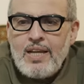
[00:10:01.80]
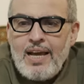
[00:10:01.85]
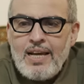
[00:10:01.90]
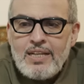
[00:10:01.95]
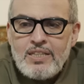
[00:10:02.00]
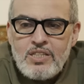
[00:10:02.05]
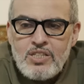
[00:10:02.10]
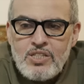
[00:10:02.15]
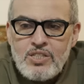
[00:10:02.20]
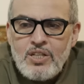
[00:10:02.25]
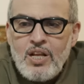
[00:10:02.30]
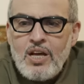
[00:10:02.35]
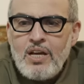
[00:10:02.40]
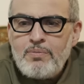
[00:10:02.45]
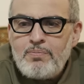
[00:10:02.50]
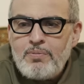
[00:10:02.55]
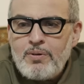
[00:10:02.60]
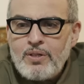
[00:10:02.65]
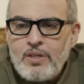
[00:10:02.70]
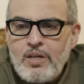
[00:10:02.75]
had
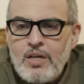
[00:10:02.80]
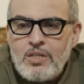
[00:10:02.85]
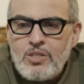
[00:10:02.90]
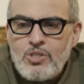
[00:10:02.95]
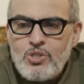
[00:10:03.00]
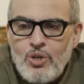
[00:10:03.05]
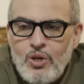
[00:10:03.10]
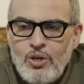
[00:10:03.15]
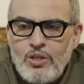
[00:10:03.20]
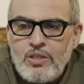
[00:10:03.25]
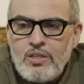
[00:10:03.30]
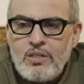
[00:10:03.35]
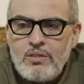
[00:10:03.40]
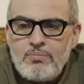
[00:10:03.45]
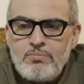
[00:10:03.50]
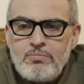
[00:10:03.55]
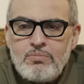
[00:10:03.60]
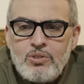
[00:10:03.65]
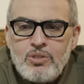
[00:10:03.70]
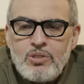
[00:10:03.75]
sniper guns on
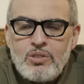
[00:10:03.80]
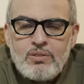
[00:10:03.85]
them.